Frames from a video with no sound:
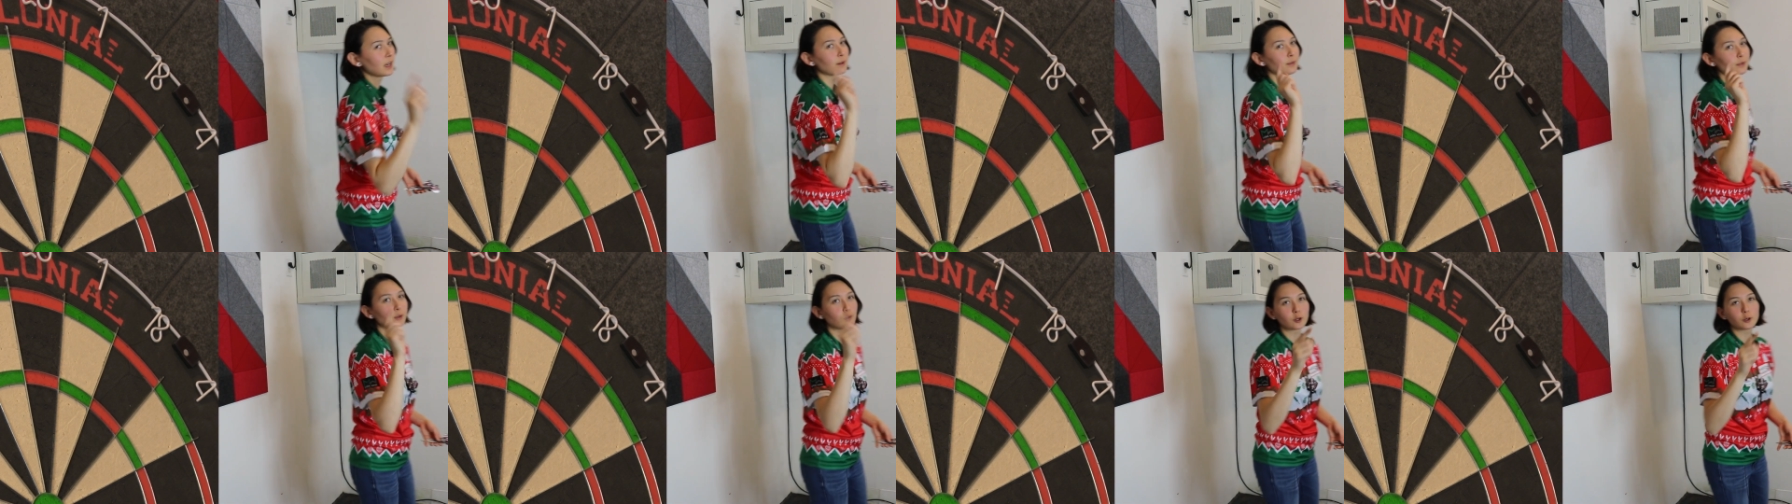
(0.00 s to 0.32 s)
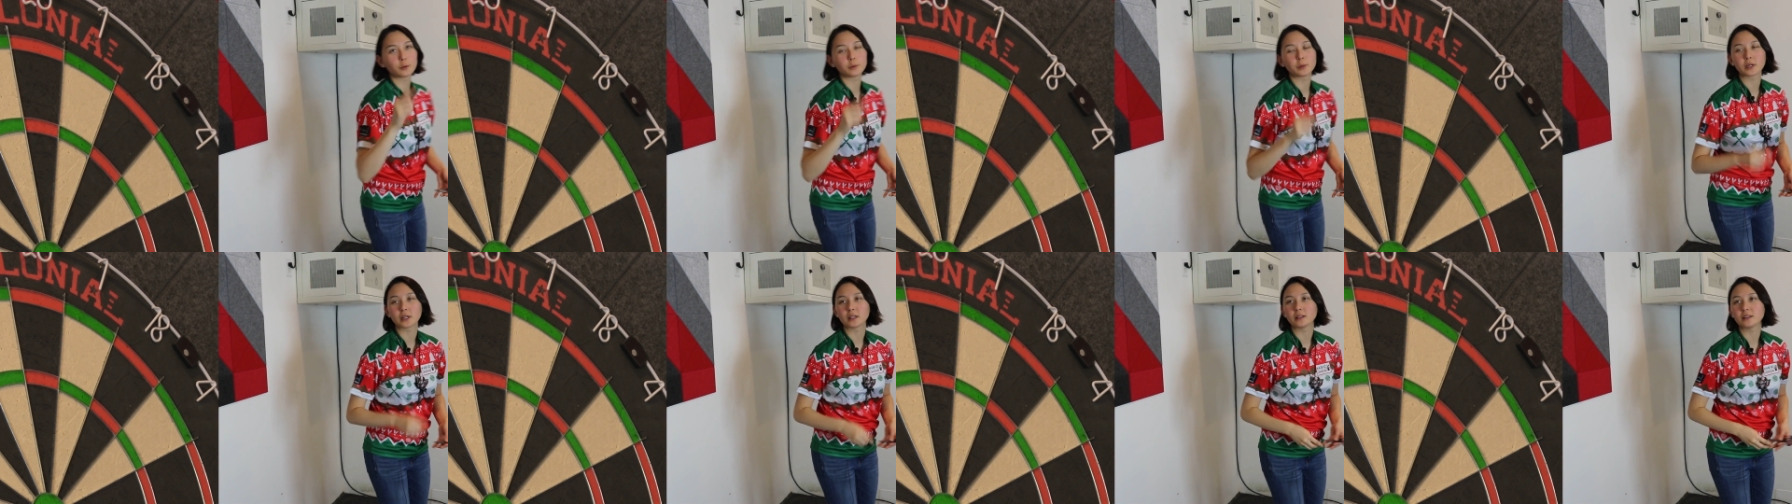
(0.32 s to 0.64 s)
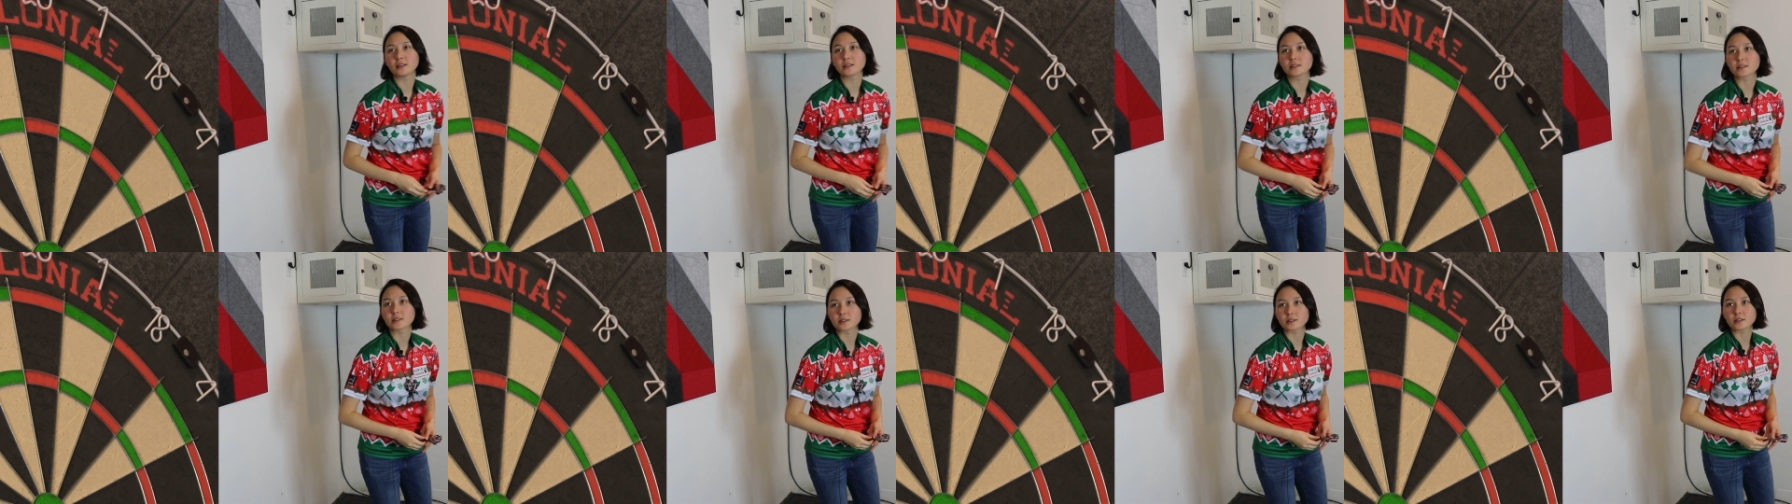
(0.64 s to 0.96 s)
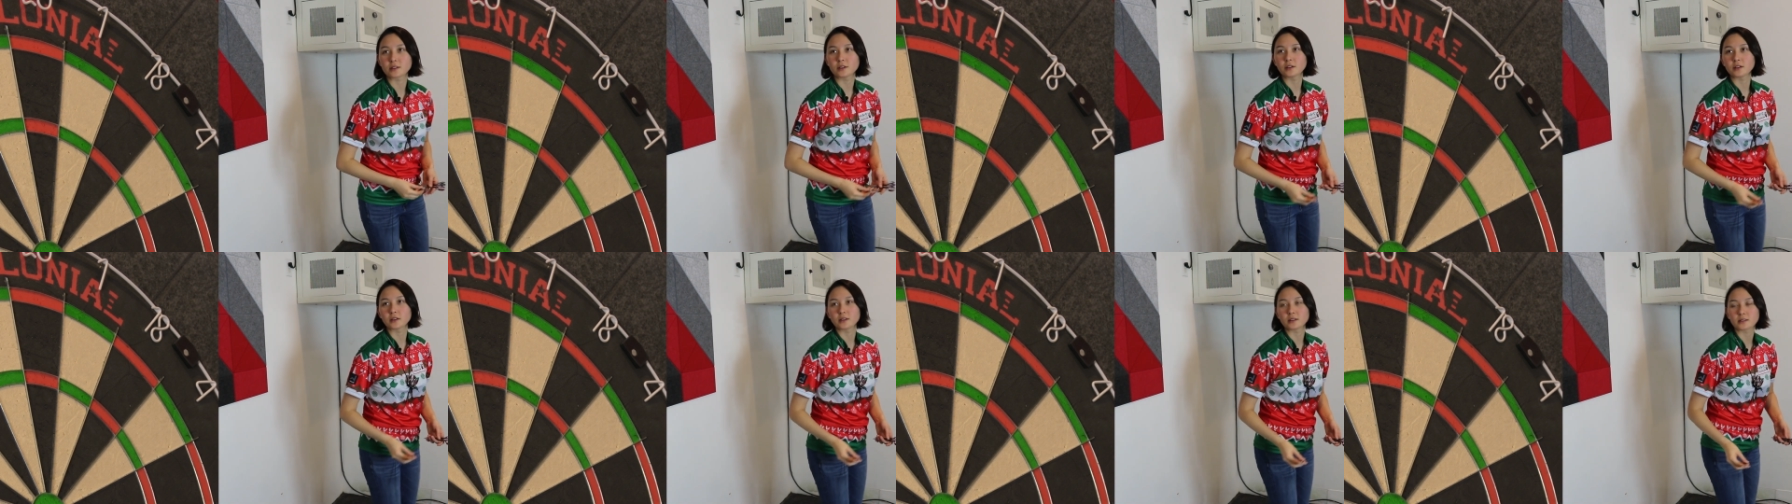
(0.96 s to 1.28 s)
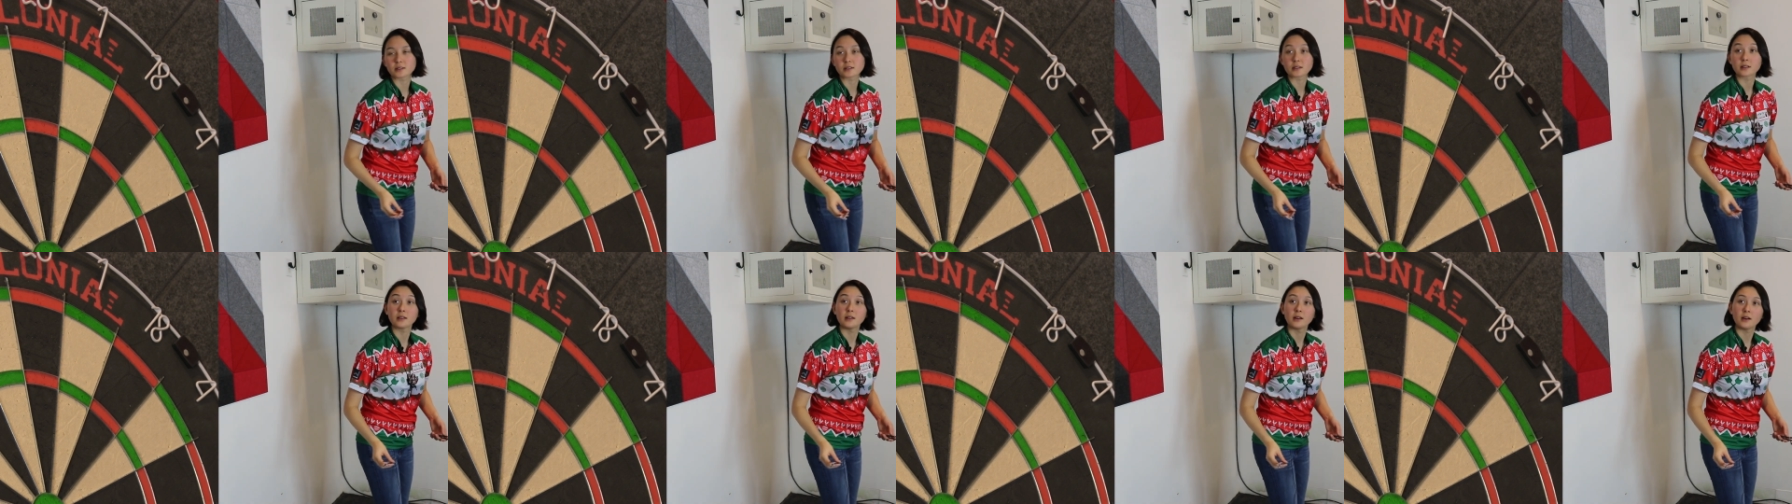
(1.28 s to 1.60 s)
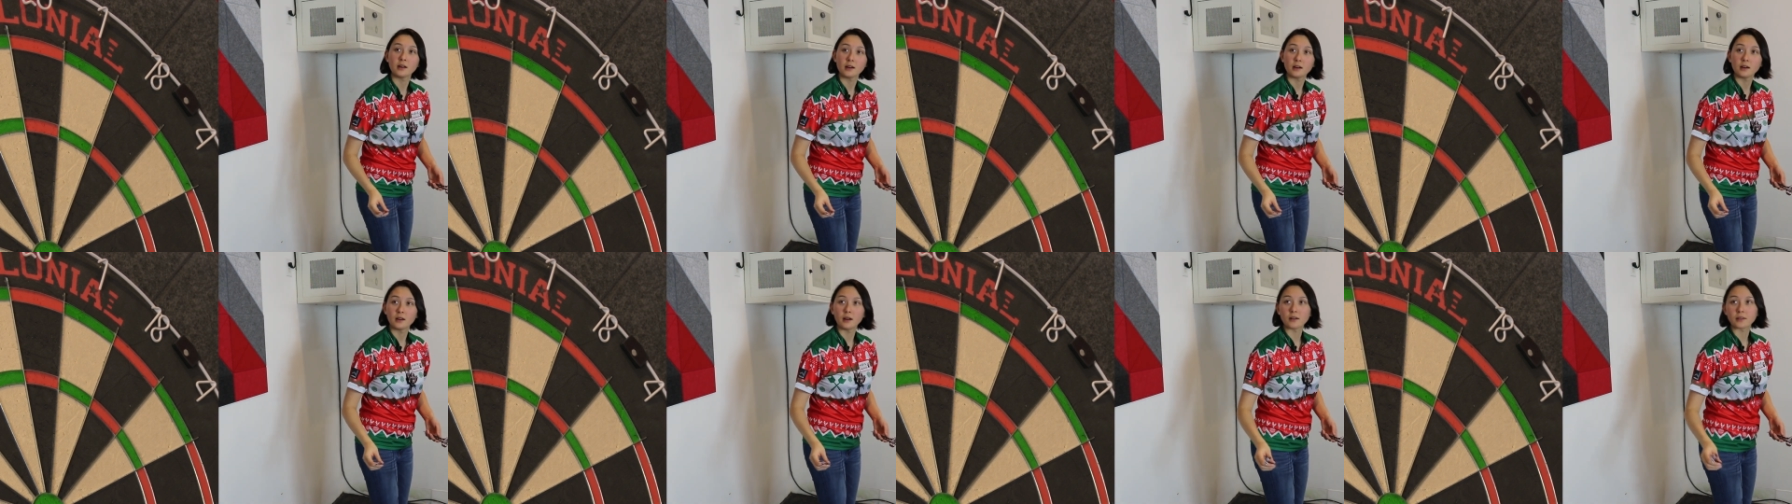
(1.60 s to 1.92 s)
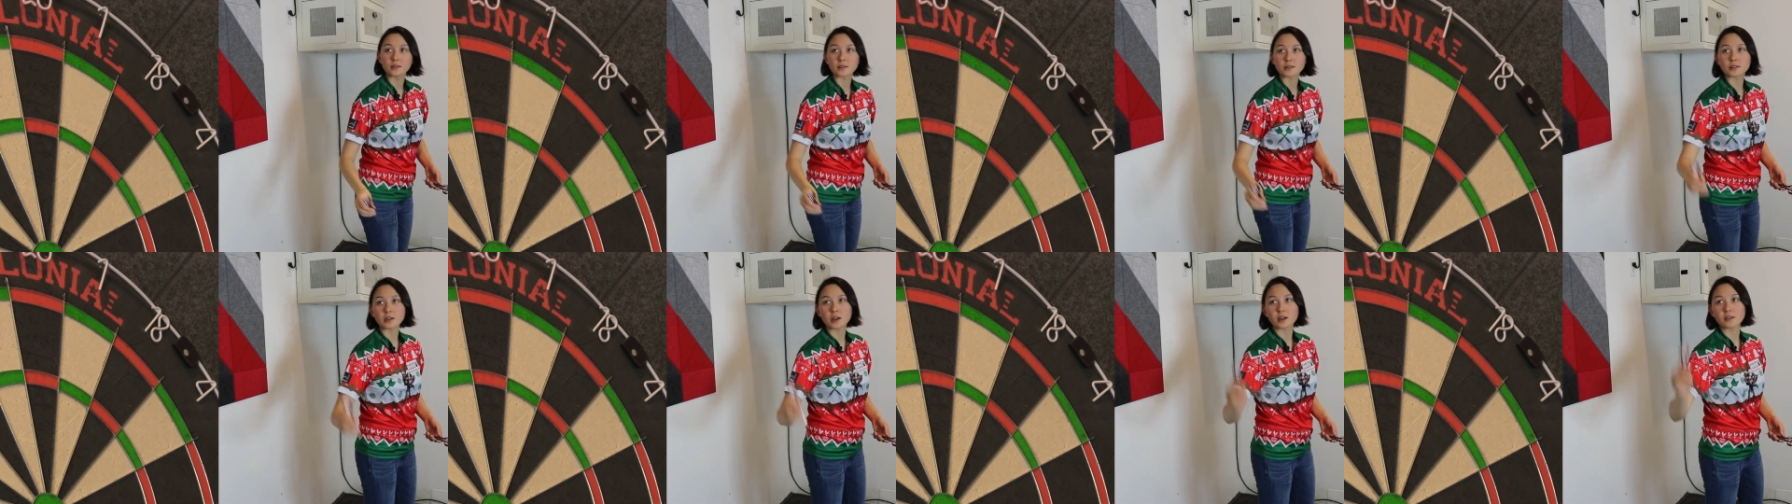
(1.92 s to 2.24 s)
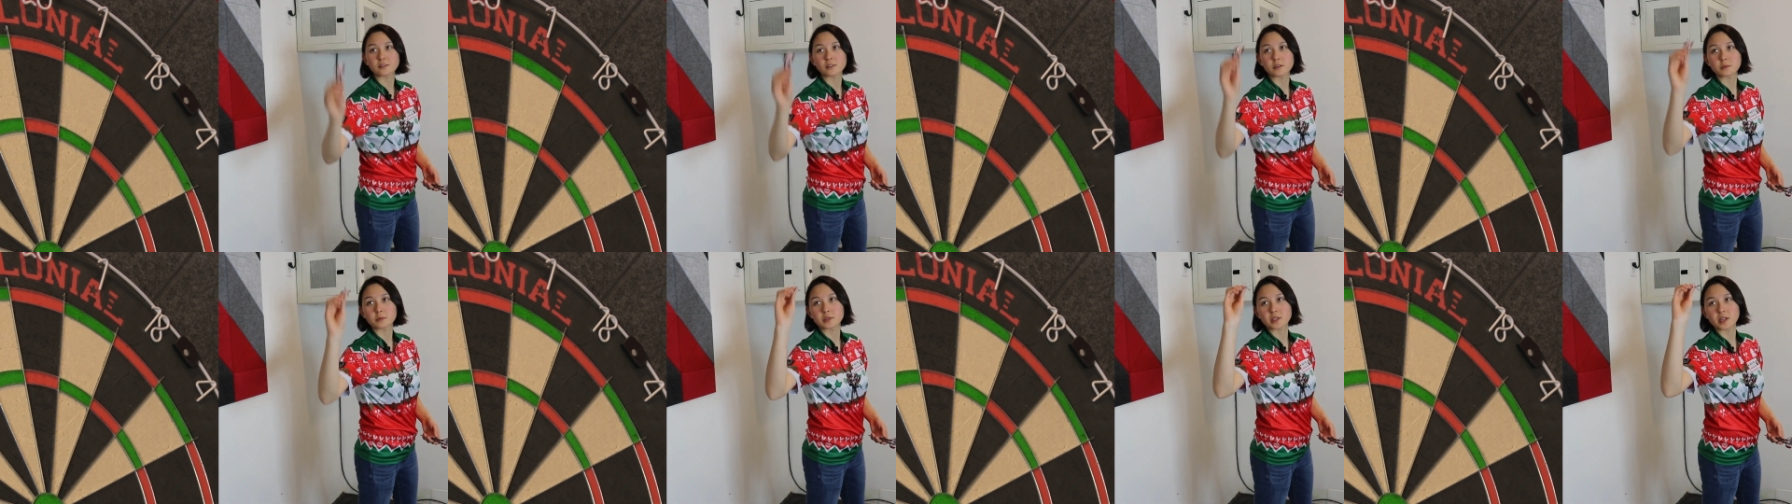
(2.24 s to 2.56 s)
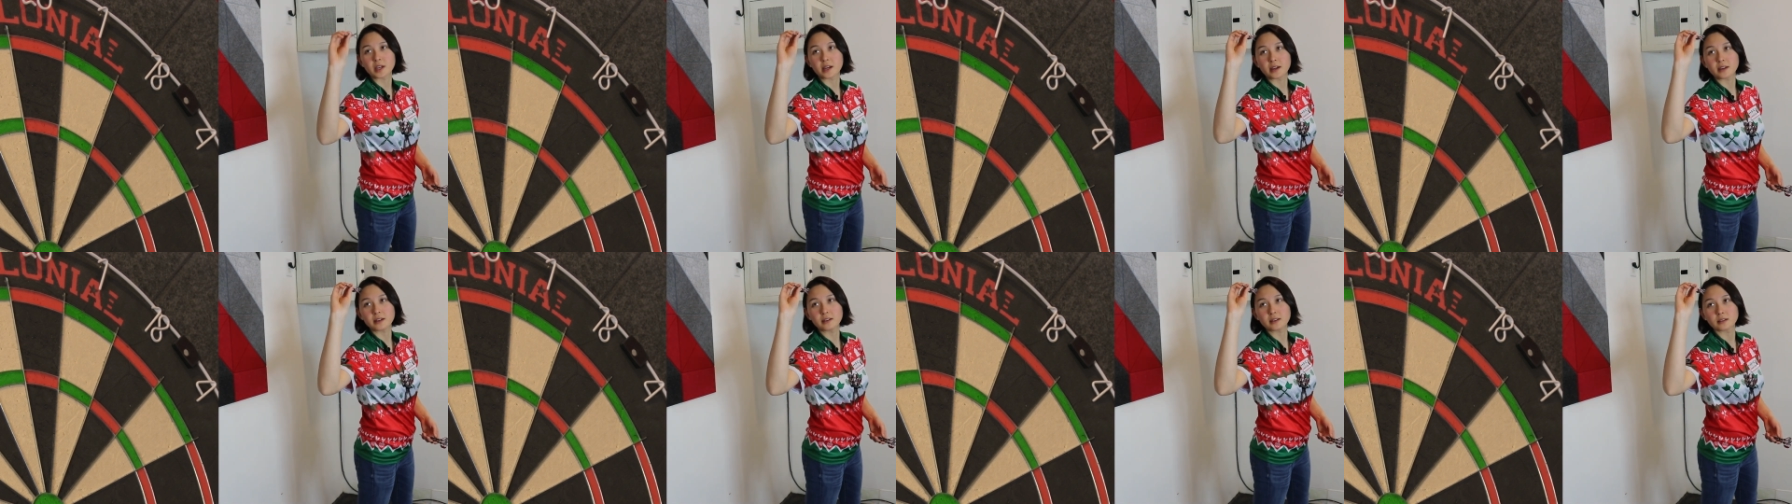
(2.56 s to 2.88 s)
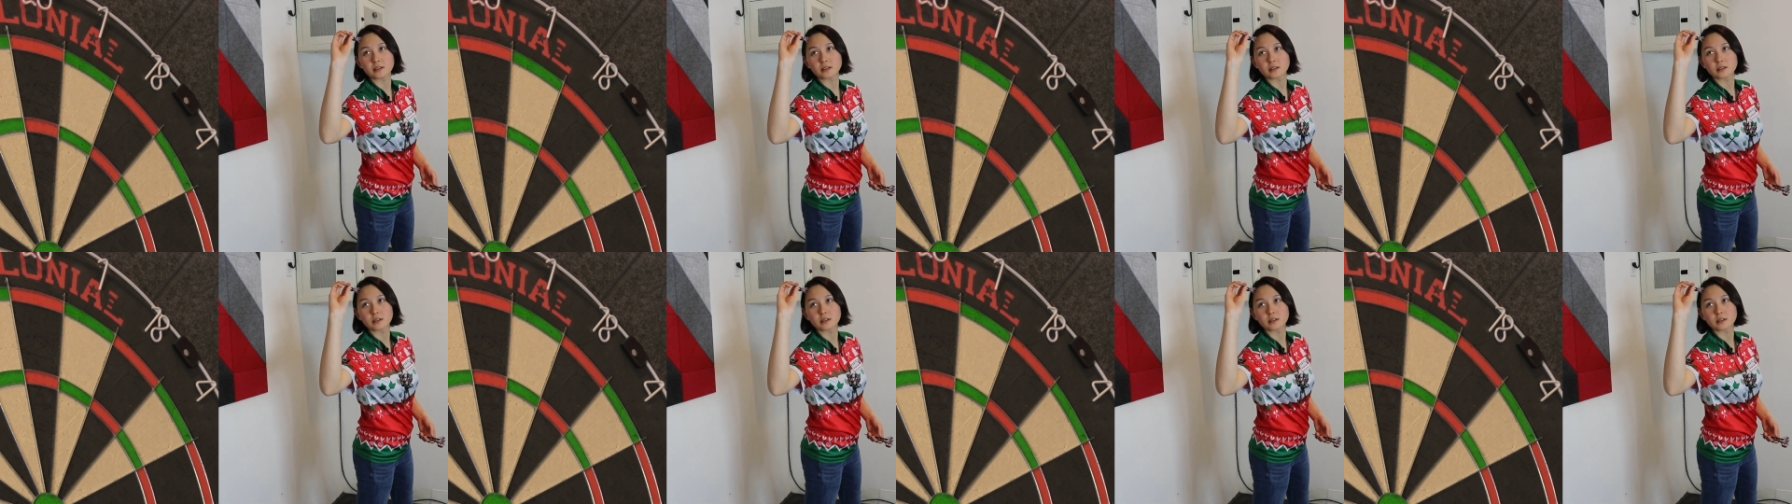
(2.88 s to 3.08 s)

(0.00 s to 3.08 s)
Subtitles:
have a grouping at least as good as on the soft tip side.